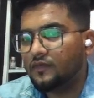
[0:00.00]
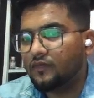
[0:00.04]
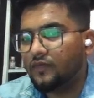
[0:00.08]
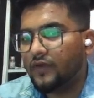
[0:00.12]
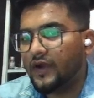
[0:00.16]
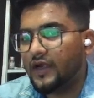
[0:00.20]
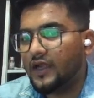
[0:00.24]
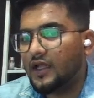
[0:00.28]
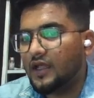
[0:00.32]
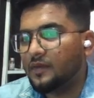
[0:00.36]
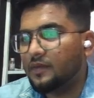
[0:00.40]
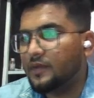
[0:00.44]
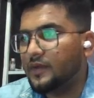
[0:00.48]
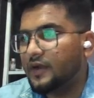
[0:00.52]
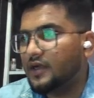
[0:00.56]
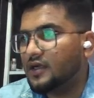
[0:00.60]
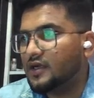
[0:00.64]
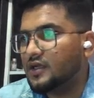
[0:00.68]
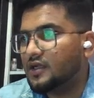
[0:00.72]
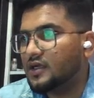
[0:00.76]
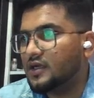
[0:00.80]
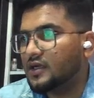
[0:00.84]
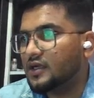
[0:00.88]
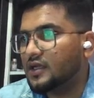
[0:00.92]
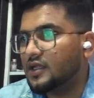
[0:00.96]
bit
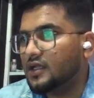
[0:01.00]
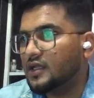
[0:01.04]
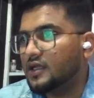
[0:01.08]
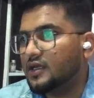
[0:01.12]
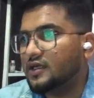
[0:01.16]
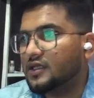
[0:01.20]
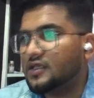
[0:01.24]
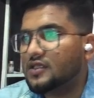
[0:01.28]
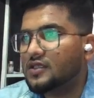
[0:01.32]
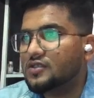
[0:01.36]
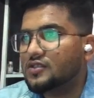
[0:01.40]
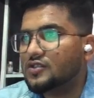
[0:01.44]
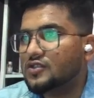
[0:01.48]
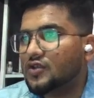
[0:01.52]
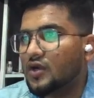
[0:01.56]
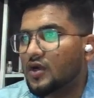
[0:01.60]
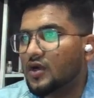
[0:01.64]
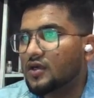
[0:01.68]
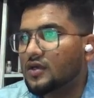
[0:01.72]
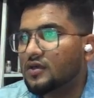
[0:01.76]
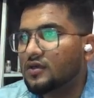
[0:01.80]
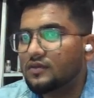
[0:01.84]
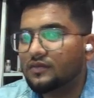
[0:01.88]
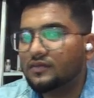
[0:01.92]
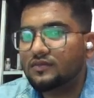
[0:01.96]
till it
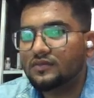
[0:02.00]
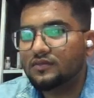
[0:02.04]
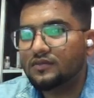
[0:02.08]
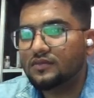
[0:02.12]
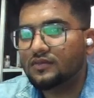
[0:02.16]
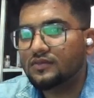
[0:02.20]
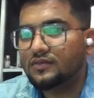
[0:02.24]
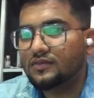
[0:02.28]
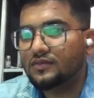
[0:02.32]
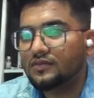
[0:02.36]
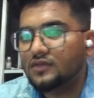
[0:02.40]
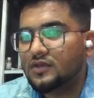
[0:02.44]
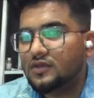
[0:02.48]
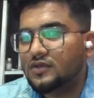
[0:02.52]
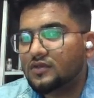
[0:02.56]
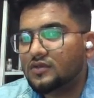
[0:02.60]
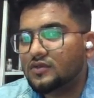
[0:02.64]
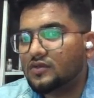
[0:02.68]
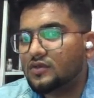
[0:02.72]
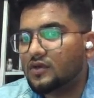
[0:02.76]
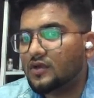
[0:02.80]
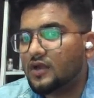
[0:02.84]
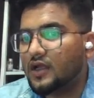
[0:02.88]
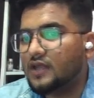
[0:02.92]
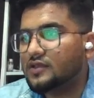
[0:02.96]
installed.
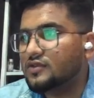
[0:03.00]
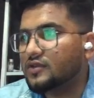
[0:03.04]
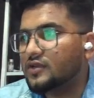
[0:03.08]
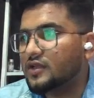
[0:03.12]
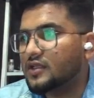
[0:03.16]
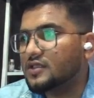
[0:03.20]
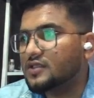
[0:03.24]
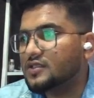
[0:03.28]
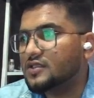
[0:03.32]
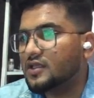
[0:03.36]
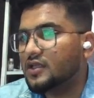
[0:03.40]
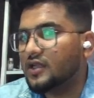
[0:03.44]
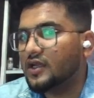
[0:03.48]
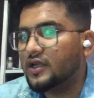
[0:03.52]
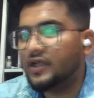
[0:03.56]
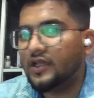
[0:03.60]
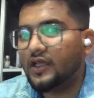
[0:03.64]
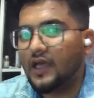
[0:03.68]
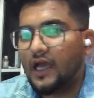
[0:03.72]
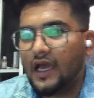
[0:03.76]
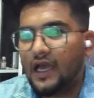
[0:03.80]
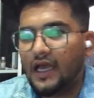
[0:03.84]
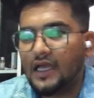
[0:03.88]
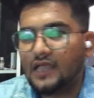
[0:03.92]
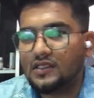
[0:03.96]
So guys, you can see it
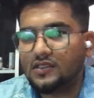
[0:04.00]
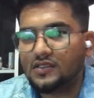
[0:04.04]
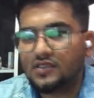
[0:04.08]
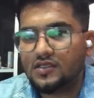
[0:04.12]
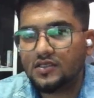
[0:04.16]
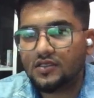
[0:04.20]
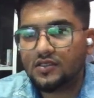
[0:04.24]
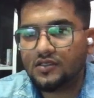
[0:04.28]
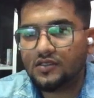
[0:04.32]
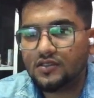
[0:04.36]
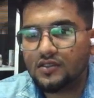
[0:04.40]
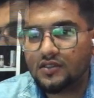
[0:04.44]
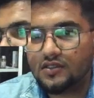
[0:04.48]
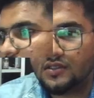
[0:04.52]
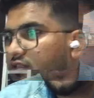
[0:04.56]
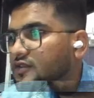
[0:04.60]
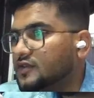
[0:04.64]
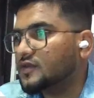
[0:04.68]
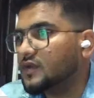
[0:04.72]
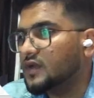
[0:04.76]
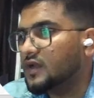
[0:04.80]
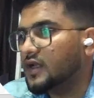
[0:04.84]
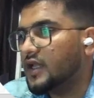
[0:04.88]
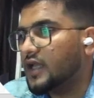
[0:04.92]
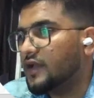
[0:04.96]
has already
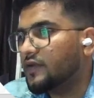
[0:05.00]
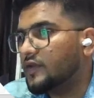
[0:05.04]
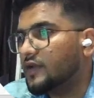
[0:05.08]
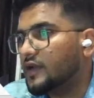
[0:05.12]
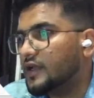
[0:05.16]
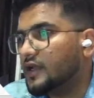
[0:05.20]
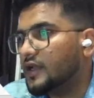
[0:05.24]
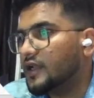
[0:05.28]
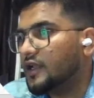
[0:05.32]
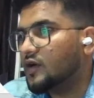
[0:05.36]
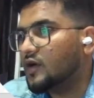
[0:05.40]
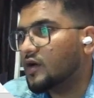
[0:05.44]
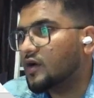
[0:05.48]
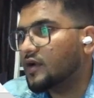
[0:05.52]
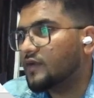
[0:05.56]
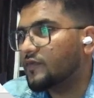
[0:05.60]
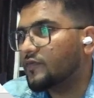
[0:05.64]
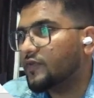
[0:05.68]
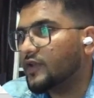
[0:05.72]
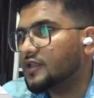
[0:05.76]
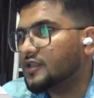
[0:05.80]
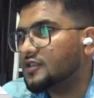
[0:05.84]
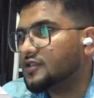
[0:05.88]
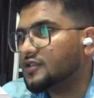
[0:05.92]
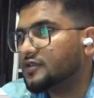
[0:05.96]
successfully. I will click on
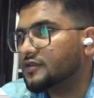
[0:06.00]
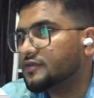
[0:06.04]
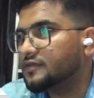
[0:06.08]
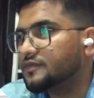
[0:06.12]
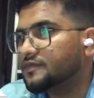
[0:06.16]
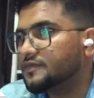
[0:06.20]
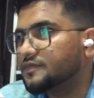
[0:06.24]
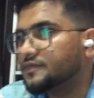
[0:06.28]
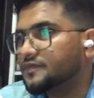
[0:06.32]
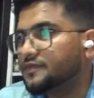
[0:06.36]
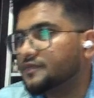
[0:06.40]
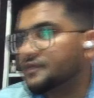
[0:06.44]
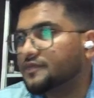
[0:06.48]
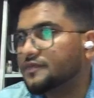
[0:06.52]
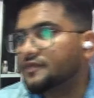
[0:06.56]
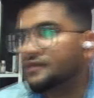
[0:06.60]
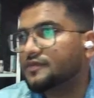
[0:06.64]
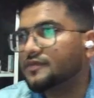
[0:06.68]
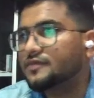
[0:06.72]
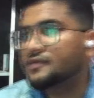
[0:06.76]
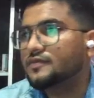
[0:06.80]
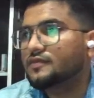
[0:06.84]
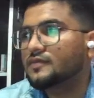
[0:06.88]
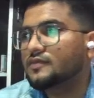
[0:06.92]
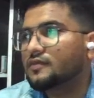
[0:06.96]
finish.
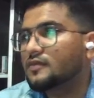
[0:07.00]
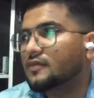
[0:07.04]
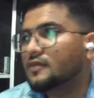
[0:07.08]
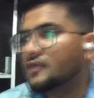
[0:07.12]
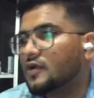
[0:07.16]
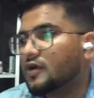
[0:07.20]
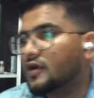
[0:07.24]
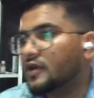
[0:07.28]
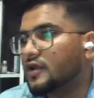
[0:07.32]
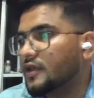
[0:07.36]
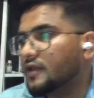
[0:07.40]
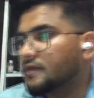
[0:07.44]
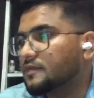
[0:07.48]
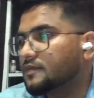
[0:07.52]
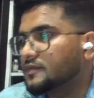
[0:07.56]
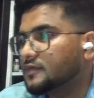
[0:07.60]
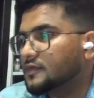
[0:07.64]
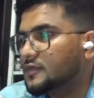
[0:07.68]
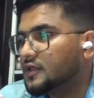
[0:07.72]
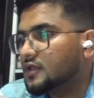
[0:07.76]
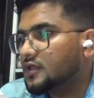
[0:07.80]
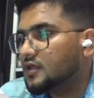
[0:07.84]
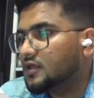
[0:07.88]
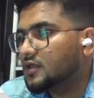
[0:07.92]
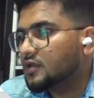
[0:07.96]
Okay.
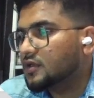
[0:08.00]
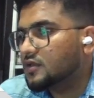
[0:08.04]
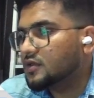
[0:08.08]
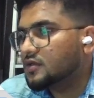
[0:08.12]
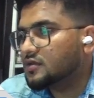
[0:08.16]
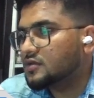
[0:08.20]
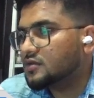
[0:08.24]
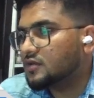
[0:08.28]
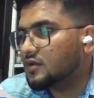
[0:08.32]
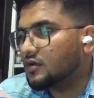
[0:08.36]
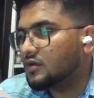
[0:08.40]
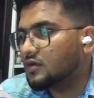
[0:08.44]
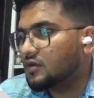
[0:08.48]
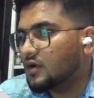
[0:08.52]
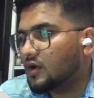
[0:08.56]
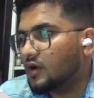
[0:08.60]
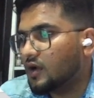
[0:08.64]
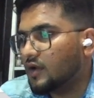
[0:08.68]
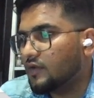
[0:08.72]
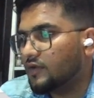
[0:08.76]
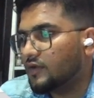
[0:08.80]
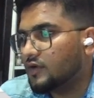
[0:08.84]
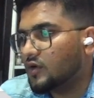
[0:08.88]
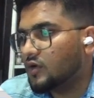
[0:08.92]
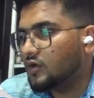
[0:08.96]
So now
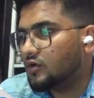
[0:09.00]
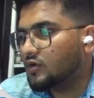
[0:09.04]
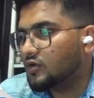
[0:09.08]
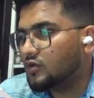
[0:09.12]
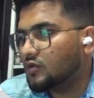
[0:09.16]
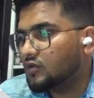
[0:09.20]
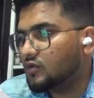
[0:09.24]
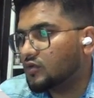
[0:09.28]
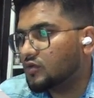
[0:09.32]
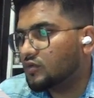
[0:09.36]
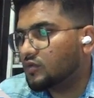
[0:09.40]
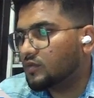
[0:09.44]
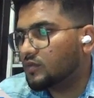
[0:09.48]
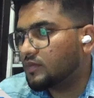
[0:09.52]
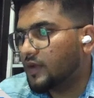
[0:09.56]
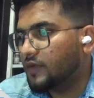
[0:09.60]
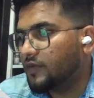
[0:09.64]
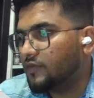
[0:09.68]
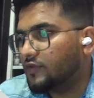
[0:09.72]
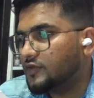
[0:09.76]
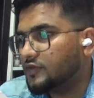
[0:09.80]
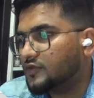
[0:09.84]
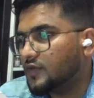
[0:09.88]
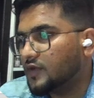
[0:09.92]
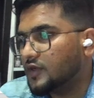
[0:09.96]
I will go to my
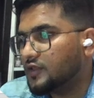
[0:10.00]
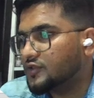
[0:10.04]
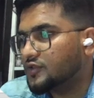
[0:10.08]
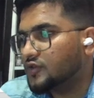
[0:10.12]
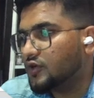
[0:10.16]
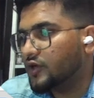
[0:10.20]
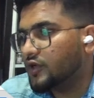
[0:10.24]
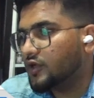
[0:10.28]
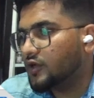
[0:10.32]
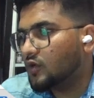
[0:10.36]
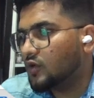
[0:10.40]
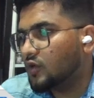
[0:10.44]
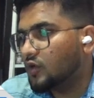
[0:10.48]
Visual Studio